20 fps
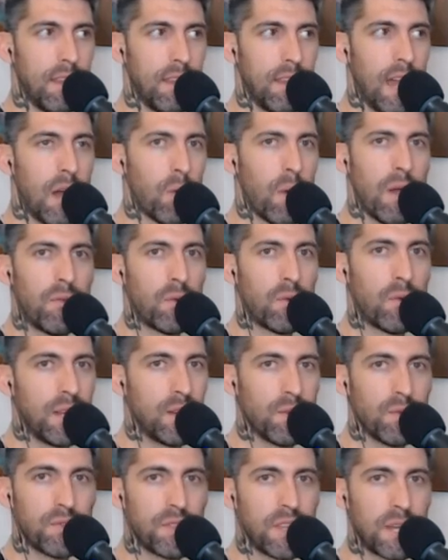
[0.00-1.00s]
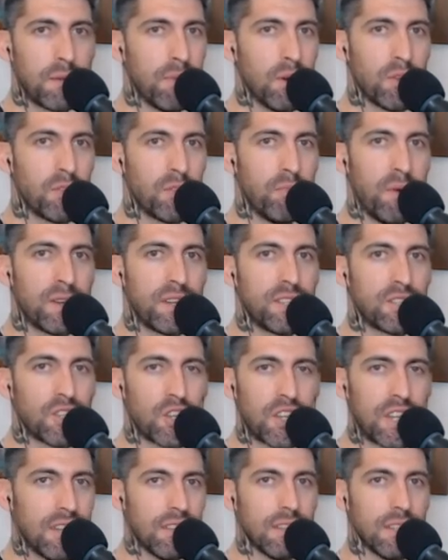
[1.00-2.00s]
However, I don't think both parties
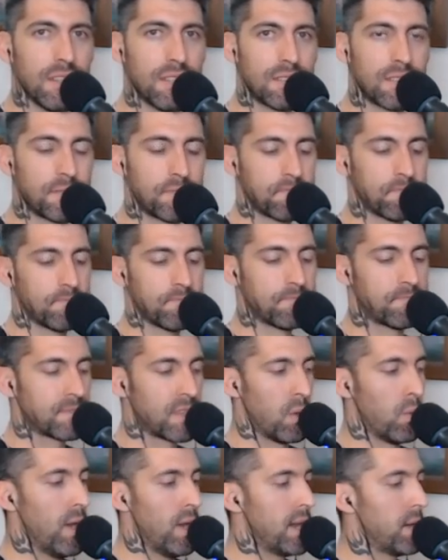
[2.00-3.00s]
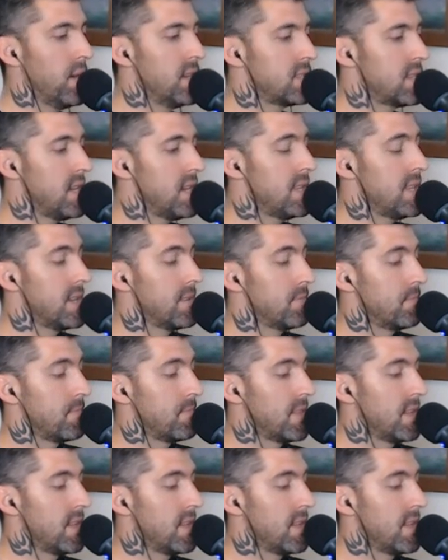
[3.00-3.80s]
are guiltless. Why do I say that?